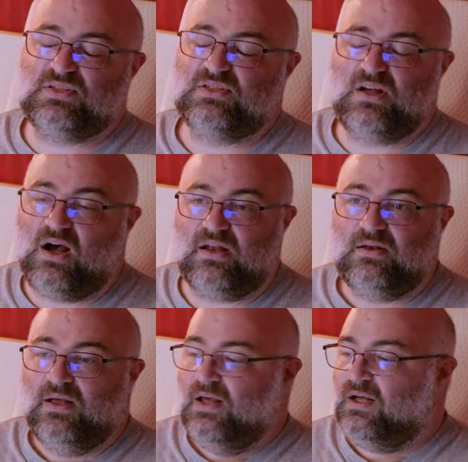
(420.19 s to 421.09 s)
just not.
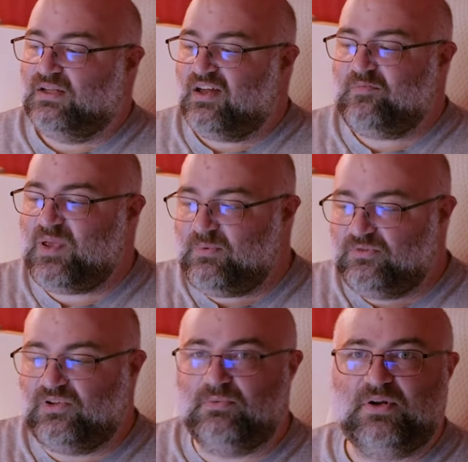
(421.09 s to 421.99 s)
A lot of
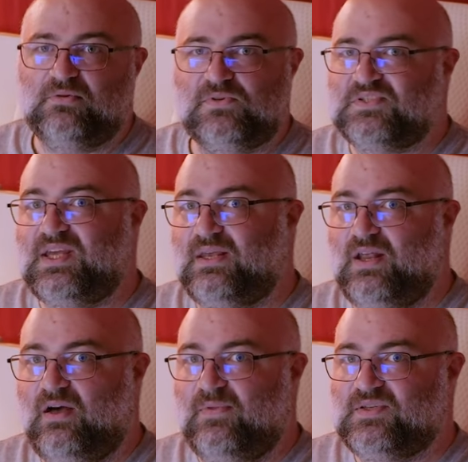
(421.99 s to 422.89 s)
people don't
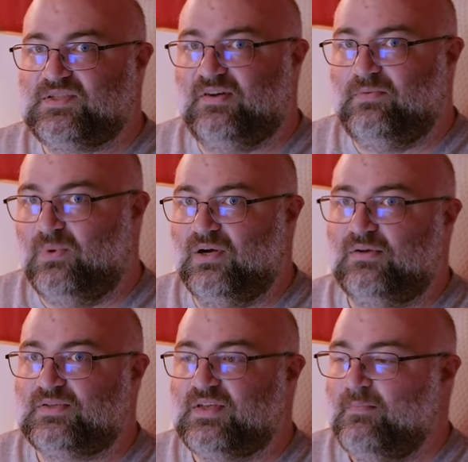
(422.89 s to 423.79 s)
understand how this stuff
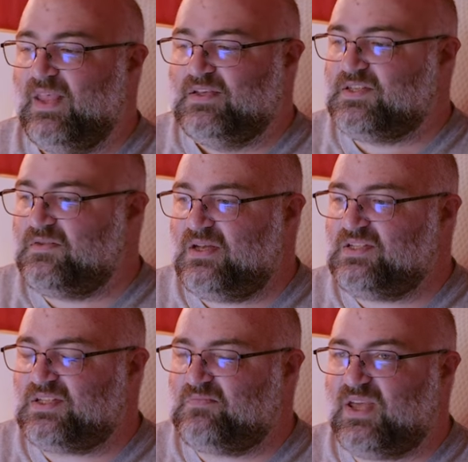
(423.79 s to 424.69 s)
works, so they
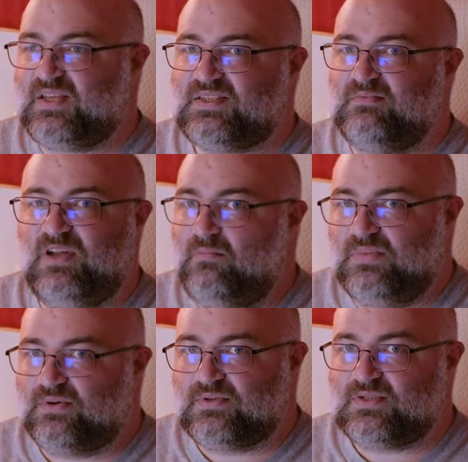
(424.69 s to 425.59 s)
just pick some
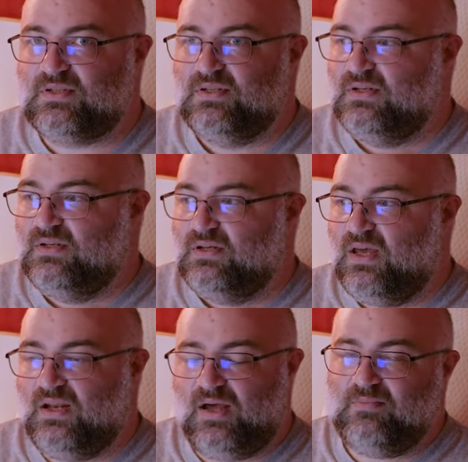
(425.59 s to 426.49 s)
numbers.
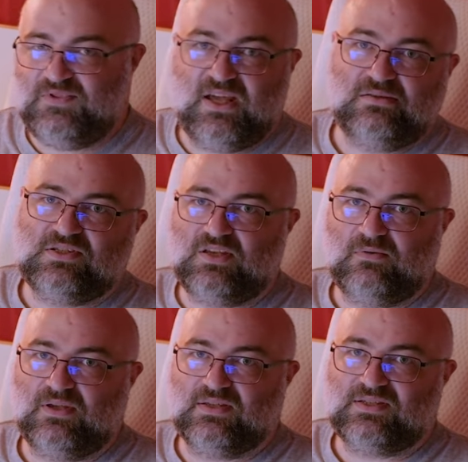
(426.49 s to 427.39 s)
And I'm dead
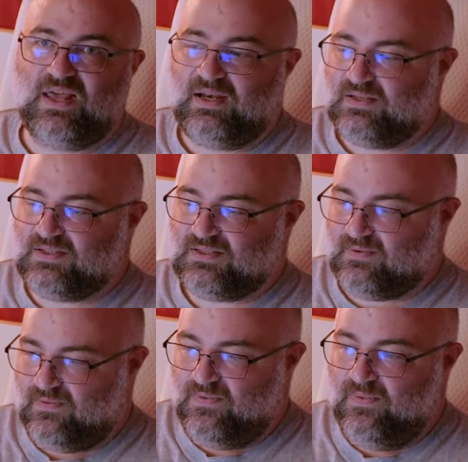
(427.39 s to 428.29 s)
serious. That is
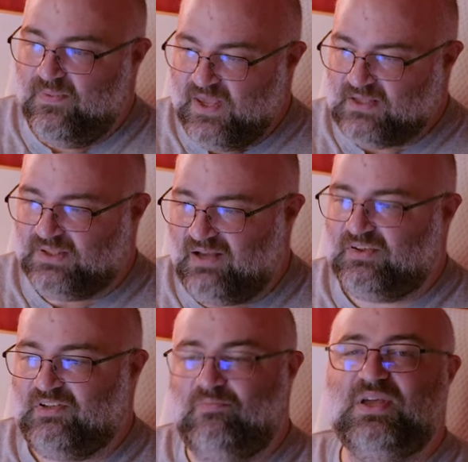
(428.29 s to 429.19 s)
the
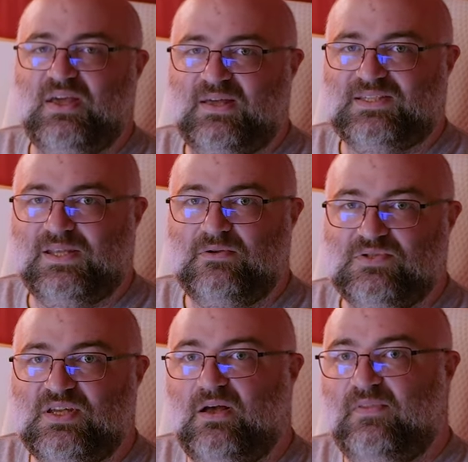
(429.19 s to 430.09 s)
level of BS that you
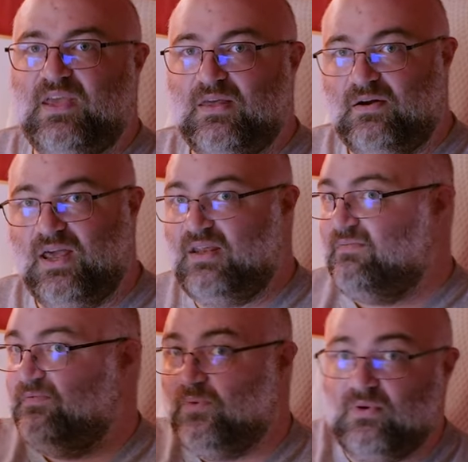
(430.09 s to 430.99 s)
see on the internet
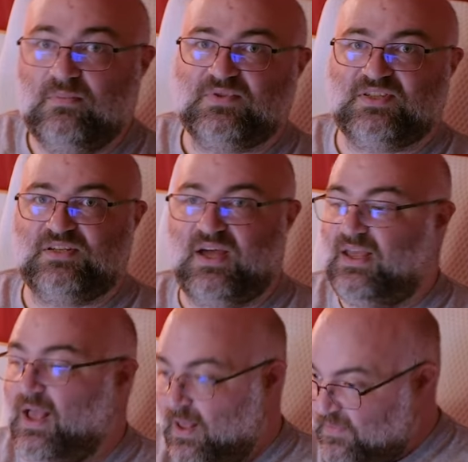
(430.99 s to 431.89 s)
and forums
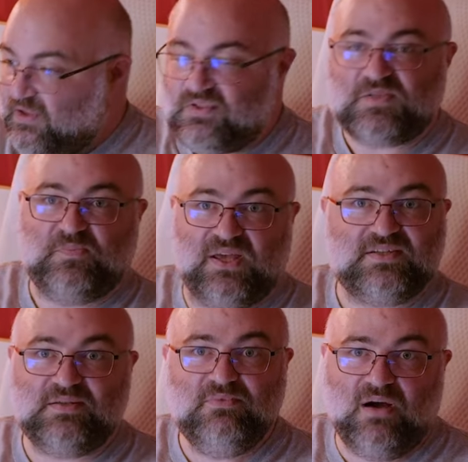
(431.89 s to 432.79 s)
today. They'll just
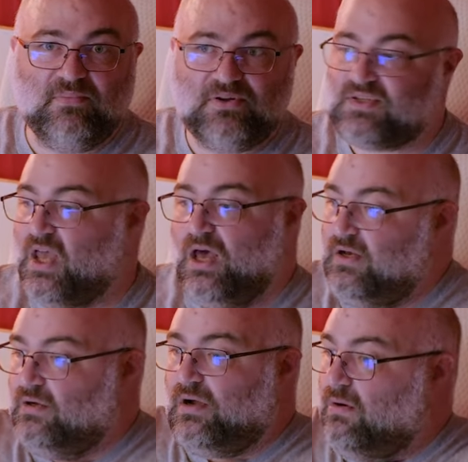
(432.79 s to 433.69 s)
pick some numbers
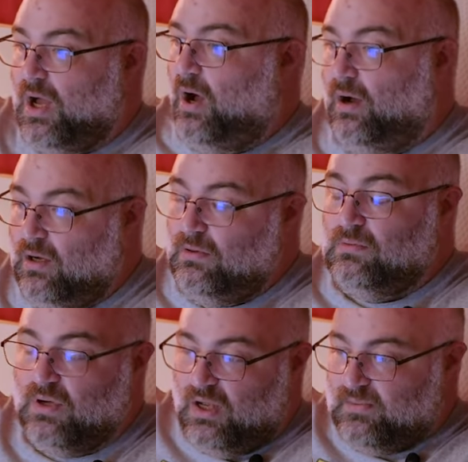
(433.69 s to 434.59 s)
and they'll go,
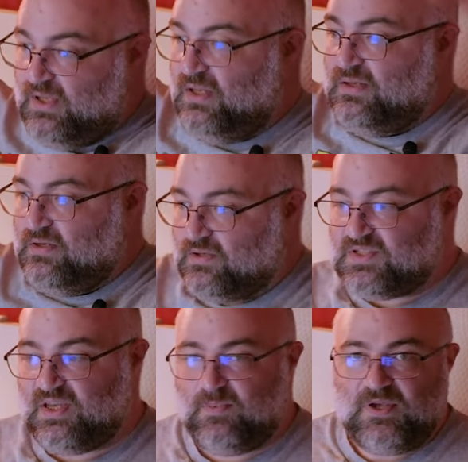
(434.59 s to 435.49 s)
oh, it, your
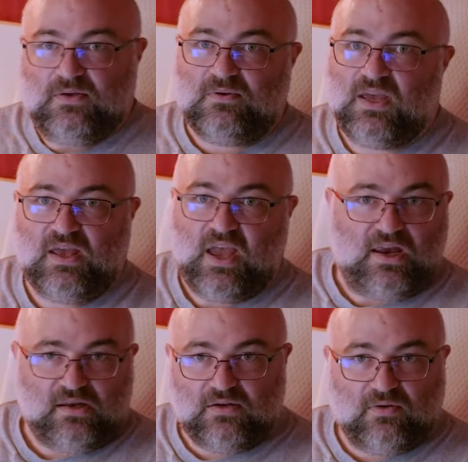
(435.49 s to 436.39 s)
CPU hit 80